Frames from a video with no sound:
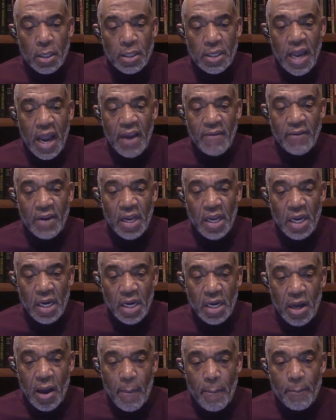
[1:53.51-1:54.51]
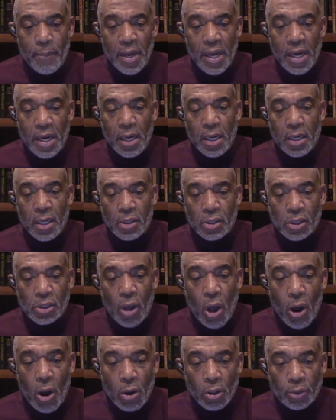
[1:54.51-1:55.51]
David ended up being
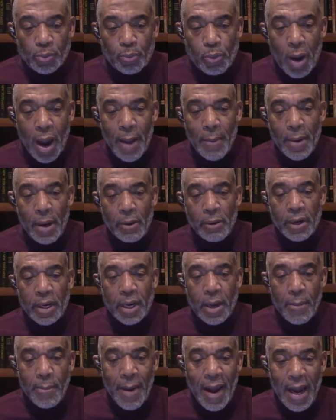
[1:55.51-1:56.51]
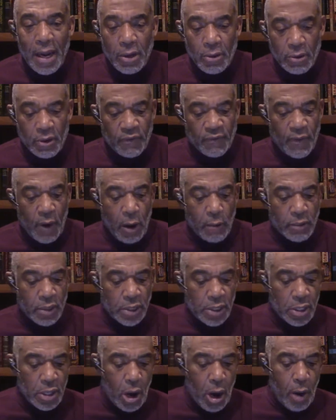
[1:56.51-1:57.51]
Saul's primary commander as far
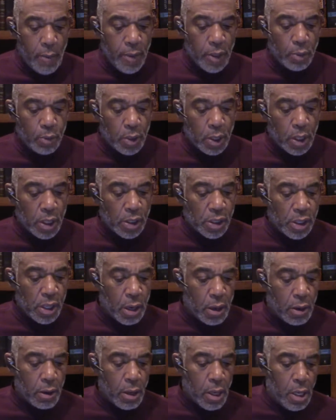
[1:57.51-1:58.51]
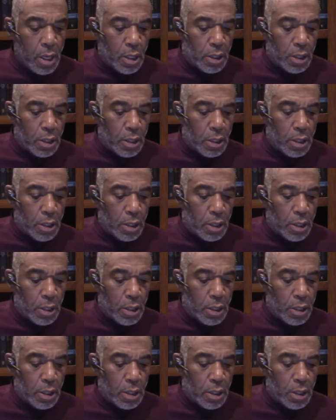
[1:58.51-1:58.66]
as the armies were concerned.